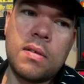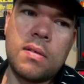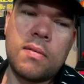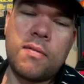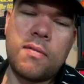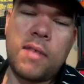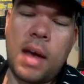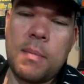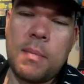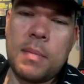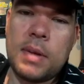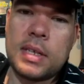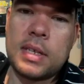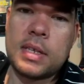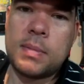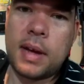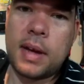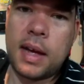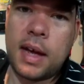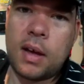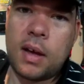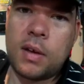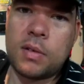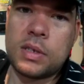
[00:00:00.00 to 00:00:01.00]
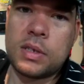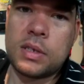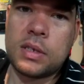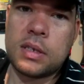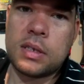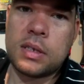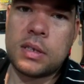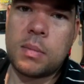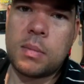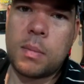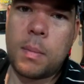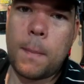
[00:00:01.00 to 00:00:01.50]
five minutes of my house,
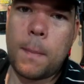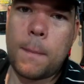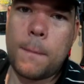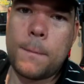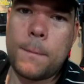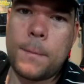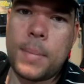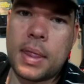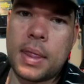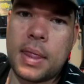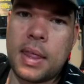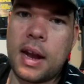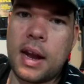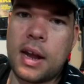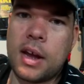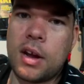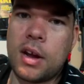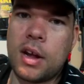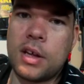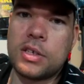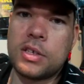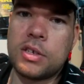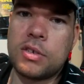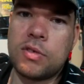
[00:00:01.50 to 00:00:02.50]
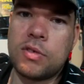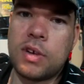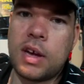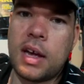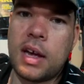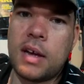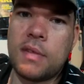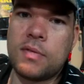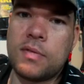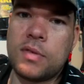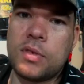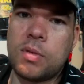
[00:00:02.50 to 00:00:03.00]
but then I could also
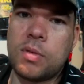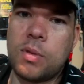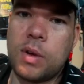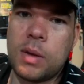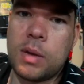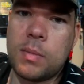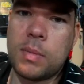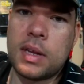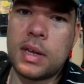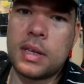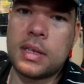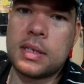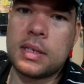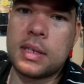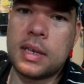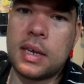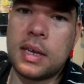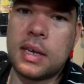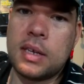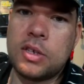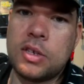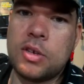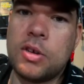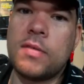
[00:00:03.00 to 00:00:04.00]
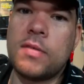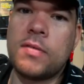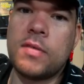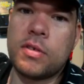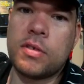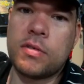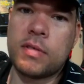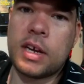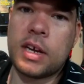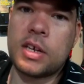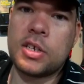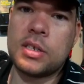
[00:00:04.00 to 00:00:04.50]
drive 20 minutes in two different
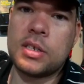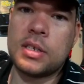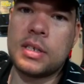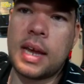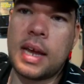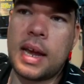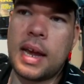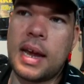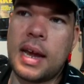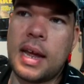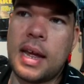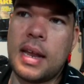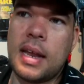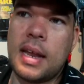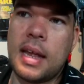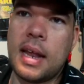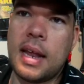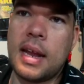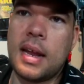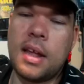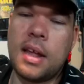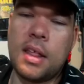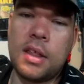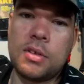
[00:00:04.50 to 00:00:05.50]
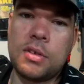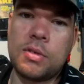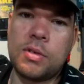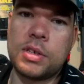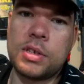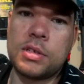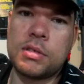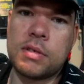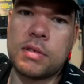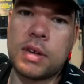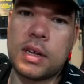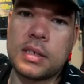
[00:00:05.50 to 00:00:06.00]
directions and hit another Toys
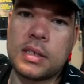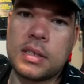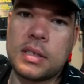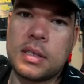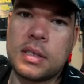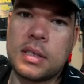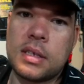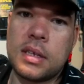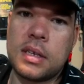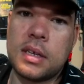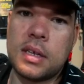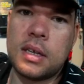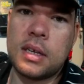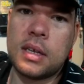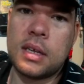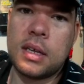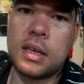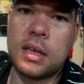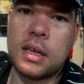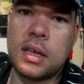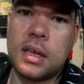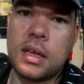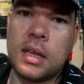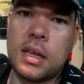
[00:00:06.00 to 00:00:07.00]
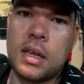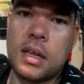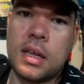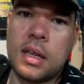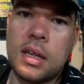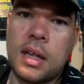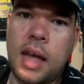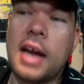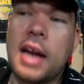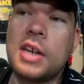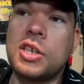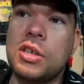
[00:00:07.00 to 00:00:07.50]
R Us.
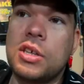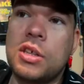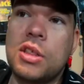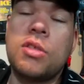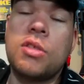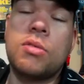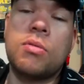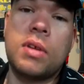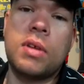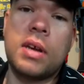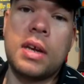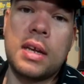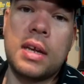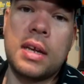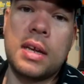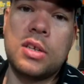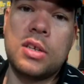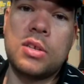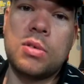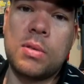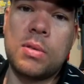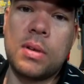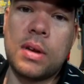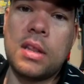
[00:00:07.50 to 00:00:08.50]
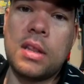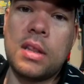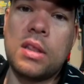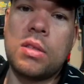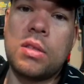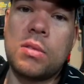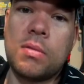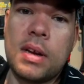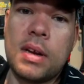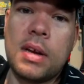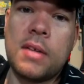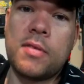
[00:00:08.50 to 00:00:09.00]
Actually, three in, tw- in
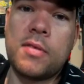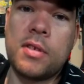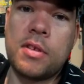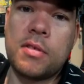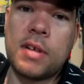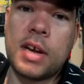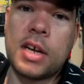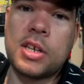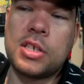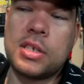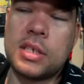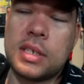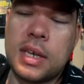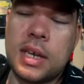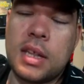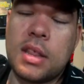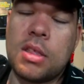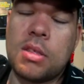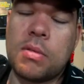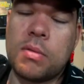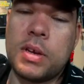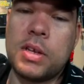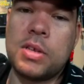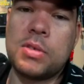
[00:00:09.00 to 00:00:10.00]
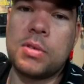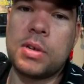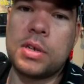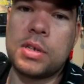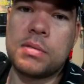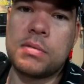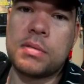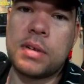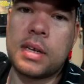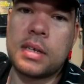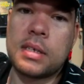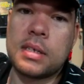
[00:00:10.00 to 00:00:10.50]
three different directions hit three Toys
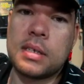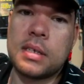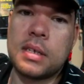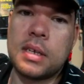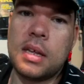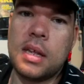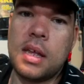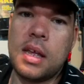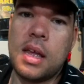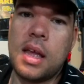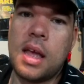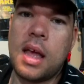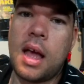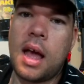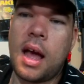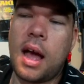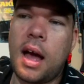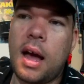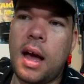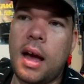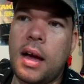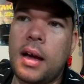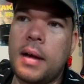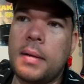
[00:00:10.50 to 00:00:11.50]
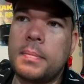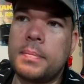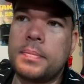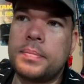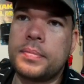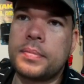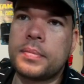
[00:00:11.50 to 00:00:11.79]
R Us. Um,